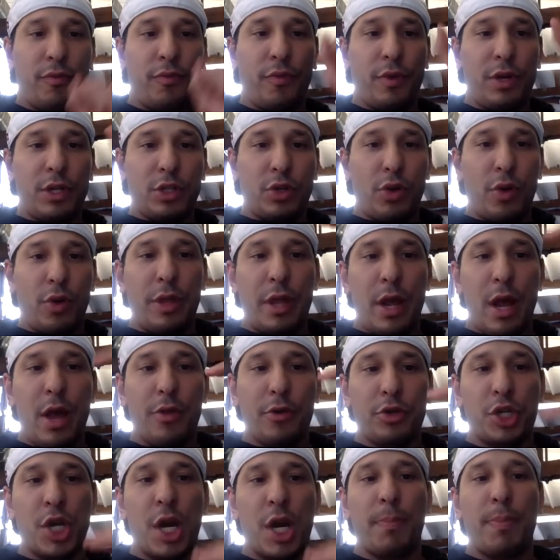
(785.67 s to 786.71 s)
reached all the
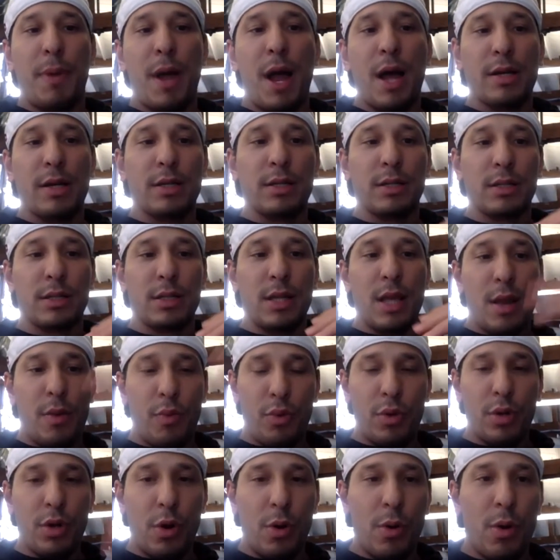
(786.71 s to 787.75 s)
other check boxes that
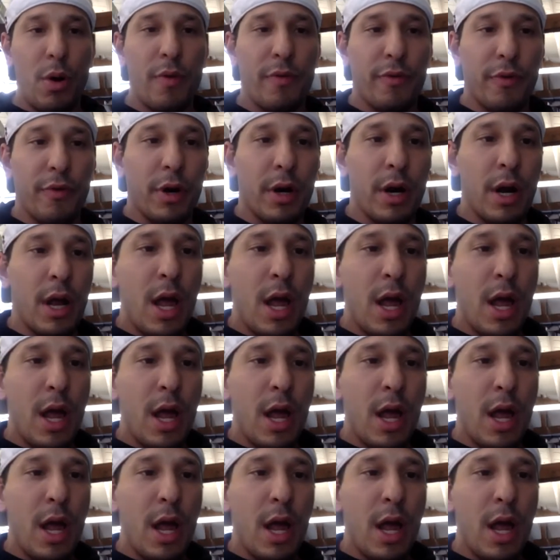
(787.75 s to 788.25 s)
we'll go over.